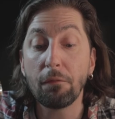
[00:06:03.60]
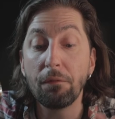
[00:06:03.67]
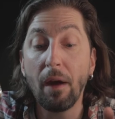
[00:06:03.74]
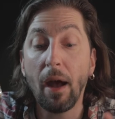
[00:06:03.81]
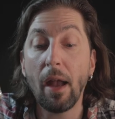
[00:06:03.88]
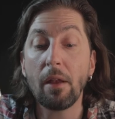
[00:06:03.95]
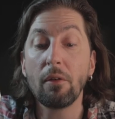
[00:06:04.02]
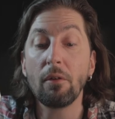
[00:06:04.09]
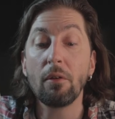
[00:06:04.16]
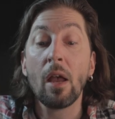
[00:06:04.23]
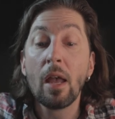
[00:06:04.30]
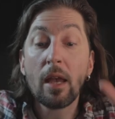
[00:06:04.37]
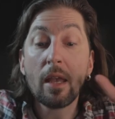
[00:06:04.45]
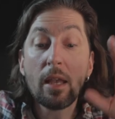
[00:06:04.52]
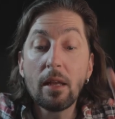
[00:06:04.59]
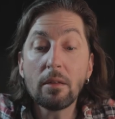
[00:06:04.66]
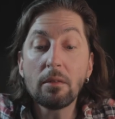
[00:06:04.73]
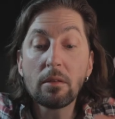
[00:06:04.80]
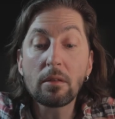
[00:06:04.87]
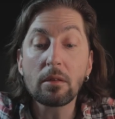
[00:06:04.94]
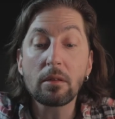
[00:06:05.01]
fire
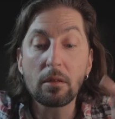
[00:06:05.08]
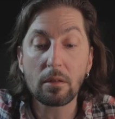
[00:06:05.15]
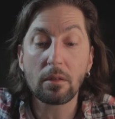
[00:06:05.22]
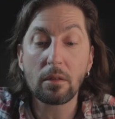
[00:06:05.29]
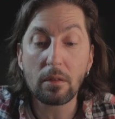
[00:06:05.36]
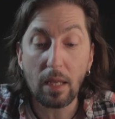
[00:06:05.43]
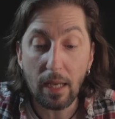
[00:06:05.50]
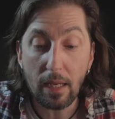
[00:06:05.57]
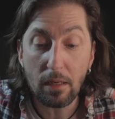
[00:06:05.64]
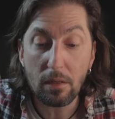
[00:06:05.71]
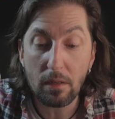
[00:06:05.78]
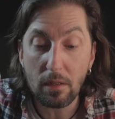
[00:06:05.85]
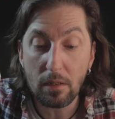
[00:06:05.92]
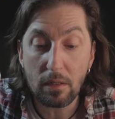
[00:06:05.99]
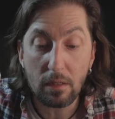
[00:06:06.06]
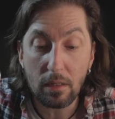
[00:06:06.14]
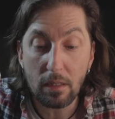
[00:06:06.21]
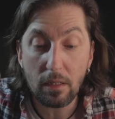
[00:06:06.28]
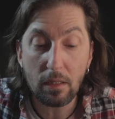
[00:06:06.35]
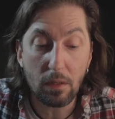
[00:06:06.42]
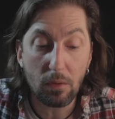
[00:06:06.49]

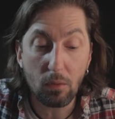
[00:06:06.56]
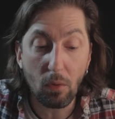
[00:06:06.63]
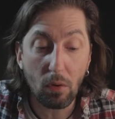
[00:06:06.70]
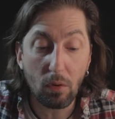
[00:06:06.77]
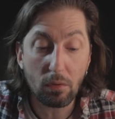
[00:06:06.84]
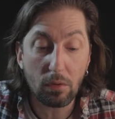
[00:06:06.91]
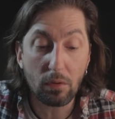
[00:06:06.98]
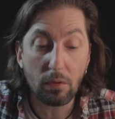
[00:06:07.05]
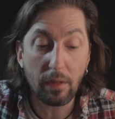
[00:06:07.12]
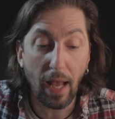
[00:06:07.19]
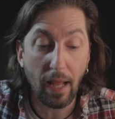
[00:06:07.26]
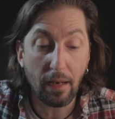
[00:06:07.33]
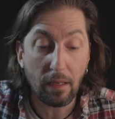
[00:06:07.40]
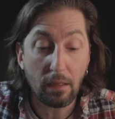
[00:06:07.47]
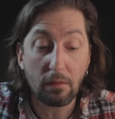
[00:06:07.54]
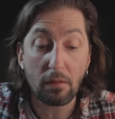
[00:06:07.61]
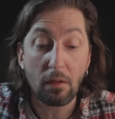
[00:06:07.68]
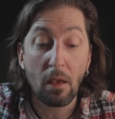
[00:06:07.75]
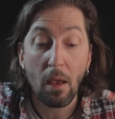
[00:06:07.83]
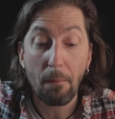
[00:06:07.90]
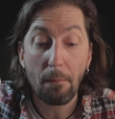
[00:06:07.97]
instantaneously in order that its
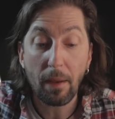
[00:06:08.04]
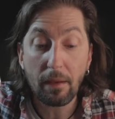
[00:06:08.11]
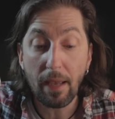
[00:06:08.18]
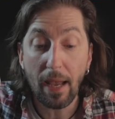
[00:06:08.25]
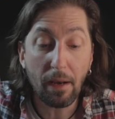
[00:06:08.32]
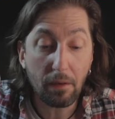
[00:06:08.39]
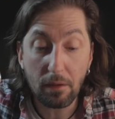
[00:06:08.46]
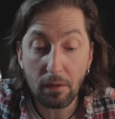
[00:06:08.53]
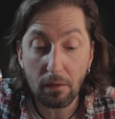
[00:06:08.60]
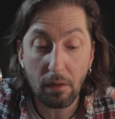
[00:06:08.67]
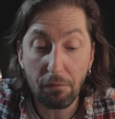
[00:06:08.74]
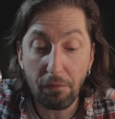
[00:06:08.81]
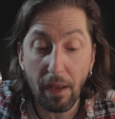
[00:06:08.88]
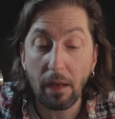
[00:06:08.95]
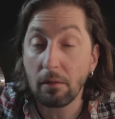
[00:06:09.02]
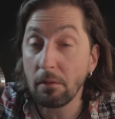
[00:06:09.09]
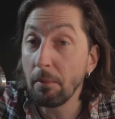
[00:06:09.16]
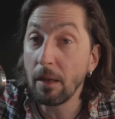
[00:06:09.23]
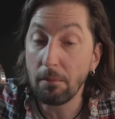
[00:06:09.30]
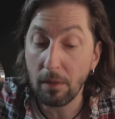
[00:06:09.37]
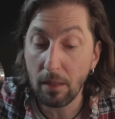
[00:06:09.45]
mechanical effect
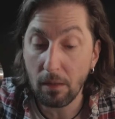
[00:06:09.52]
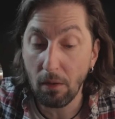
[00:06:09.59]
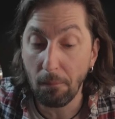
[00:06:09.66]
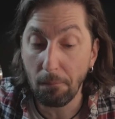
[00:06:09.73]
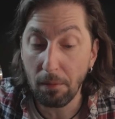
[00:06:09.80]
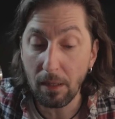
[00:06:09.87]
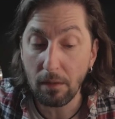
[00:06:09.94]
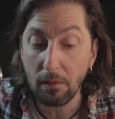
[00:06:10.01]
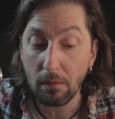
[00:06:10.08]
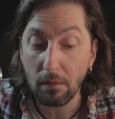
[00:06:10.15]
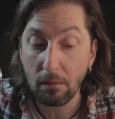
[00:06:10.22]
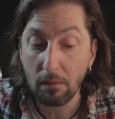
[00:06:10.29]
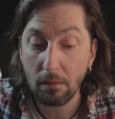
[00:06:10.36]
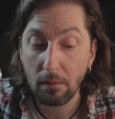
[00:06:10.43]
may be complete.